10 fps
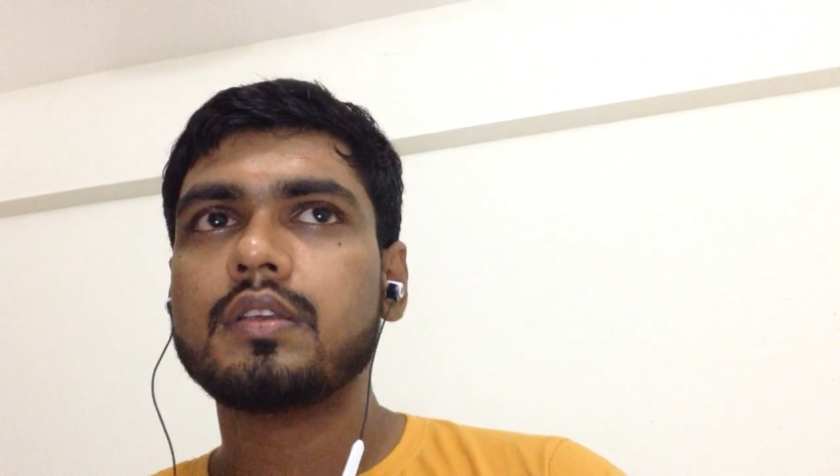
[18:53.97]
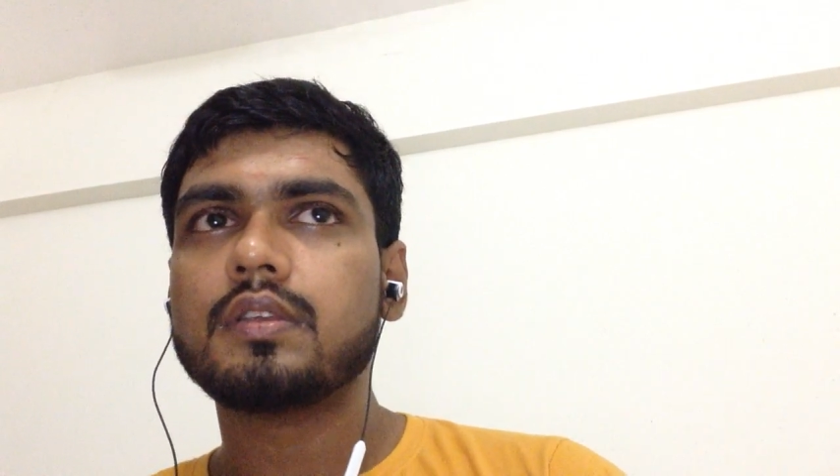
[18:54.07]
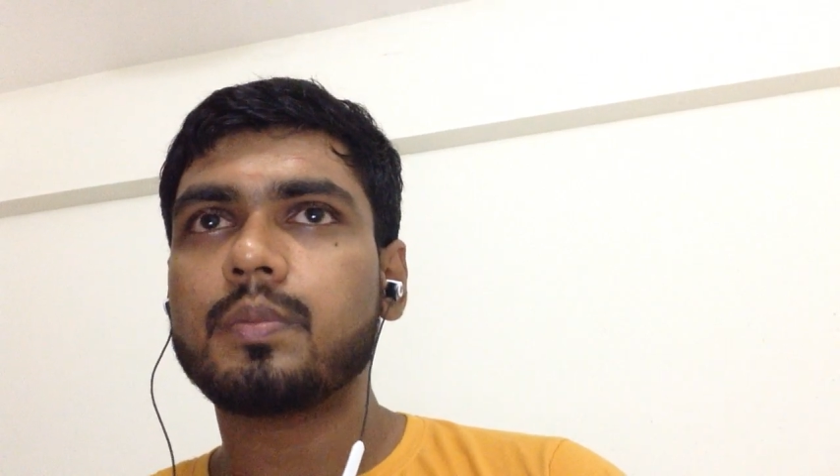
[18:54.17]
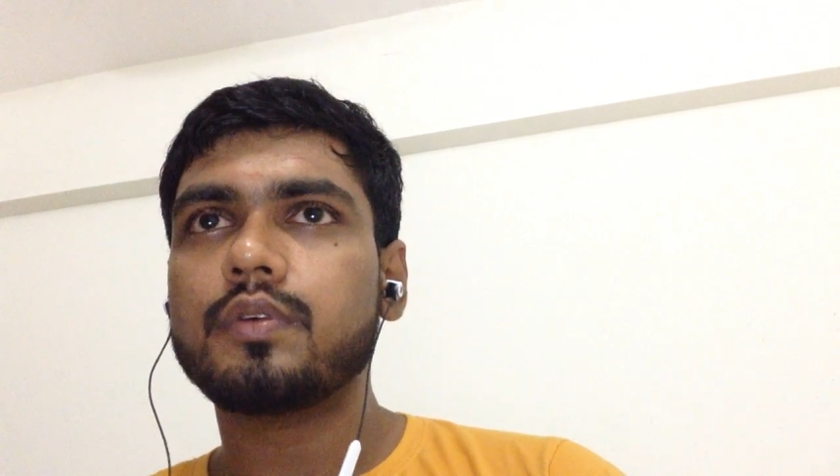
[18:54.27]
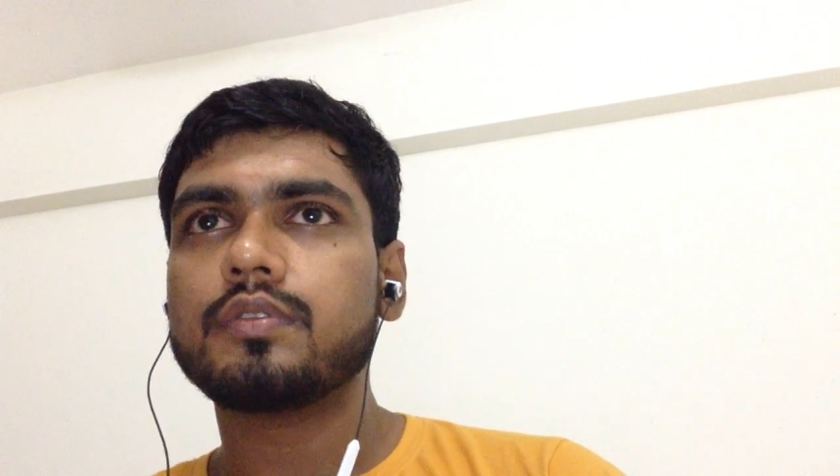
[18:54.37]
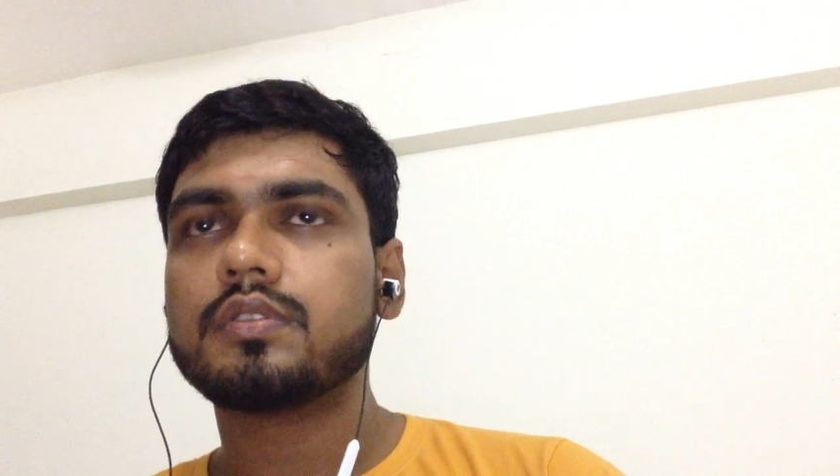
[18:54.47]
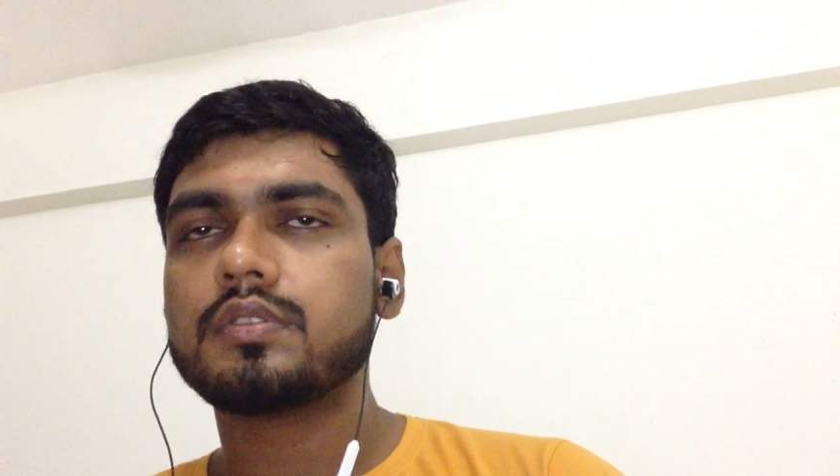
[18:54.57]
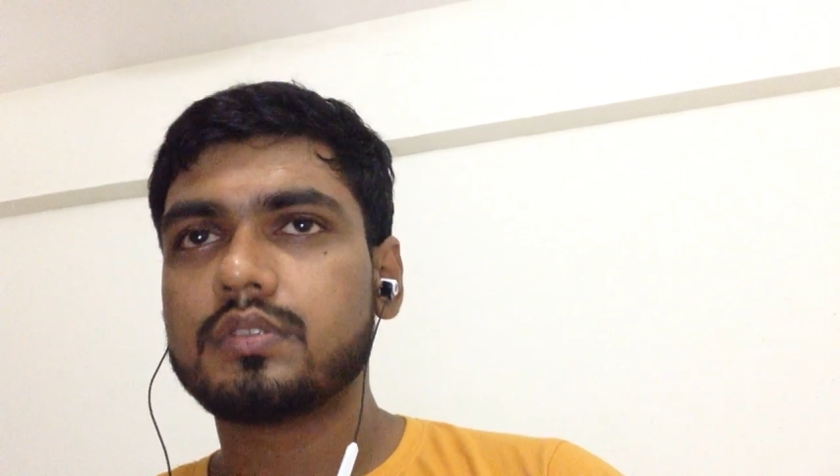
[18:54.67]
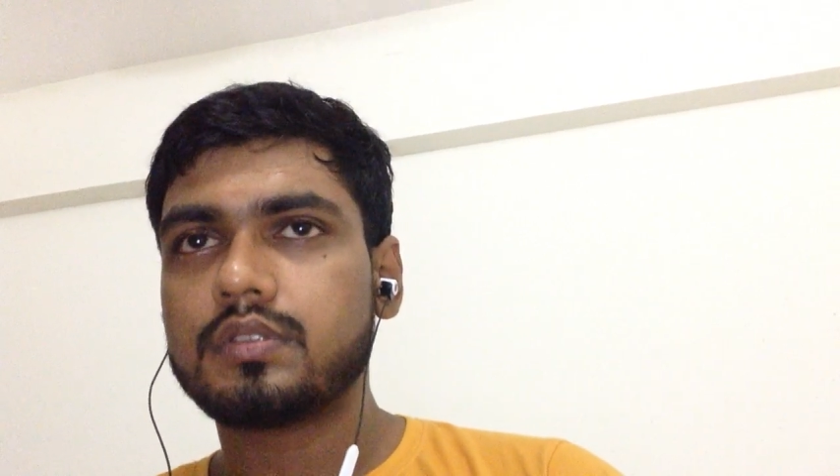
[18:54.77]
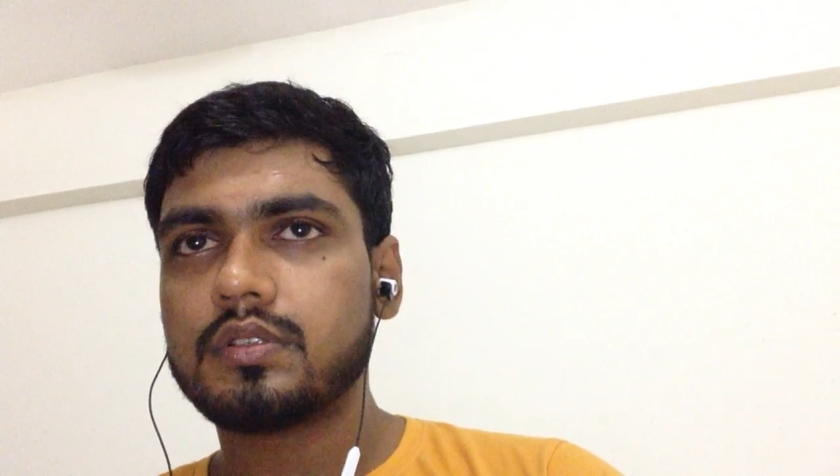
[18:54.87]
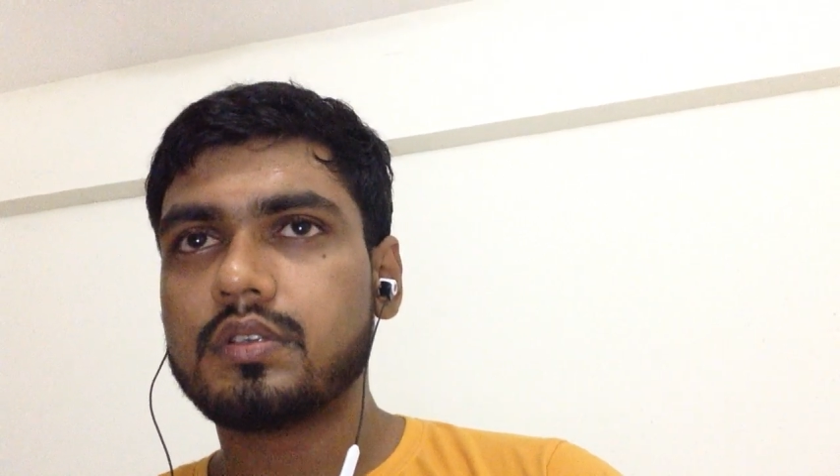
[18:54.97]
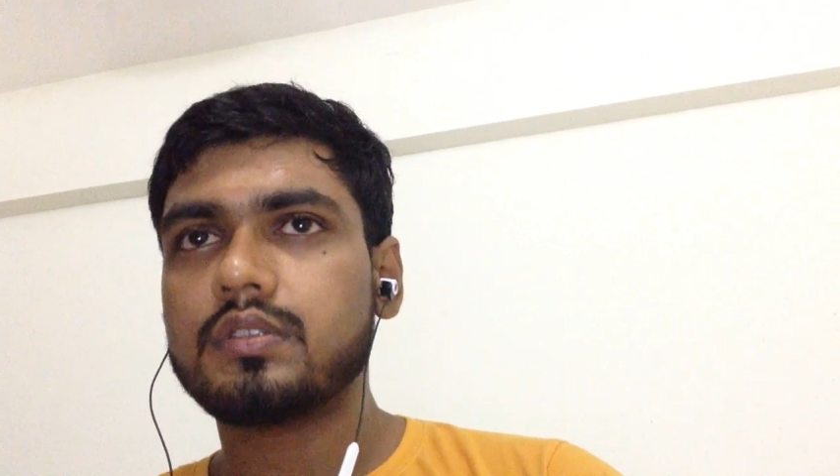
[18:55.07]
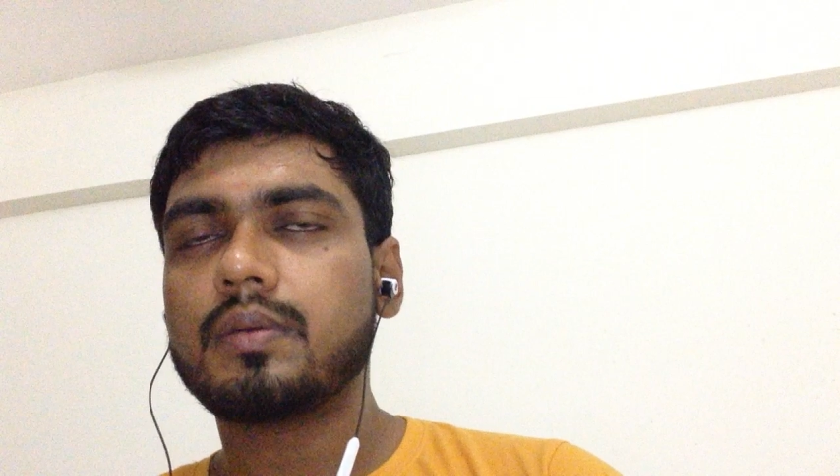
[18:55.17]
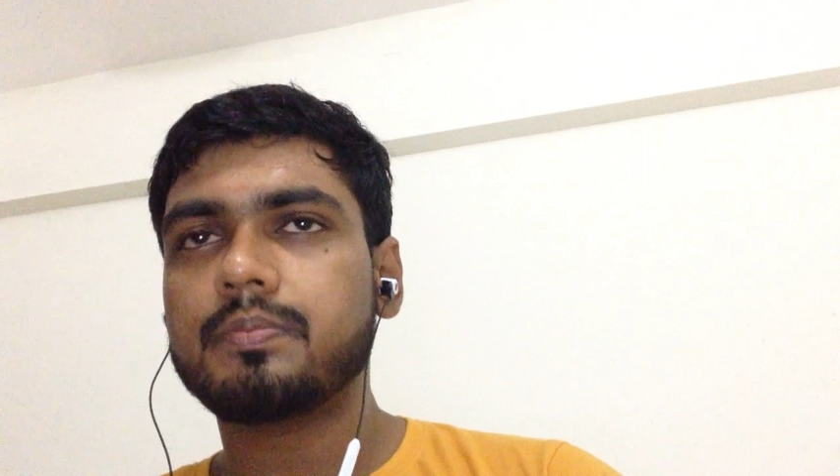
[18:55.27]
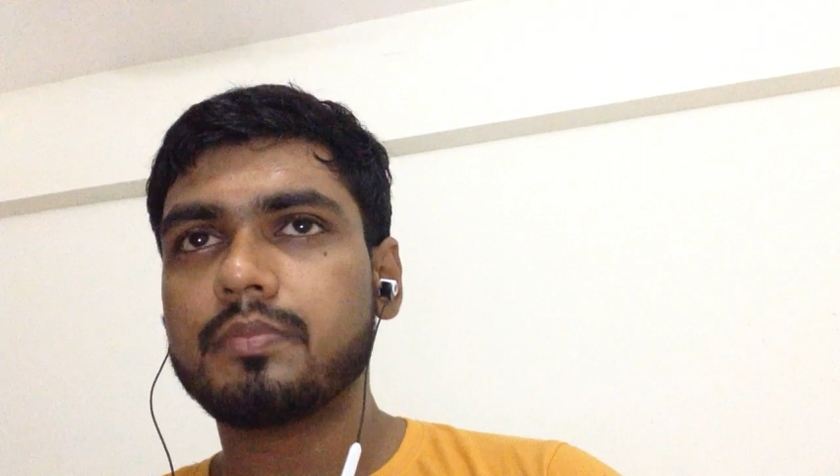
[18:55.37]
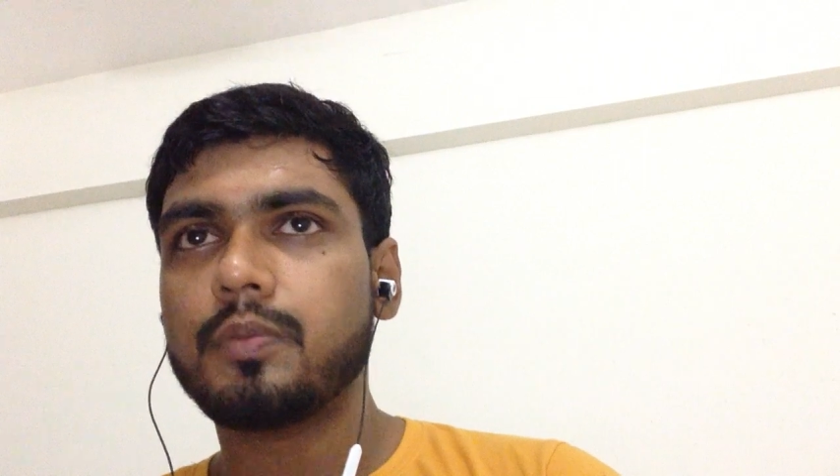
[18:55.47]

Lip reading: suppose some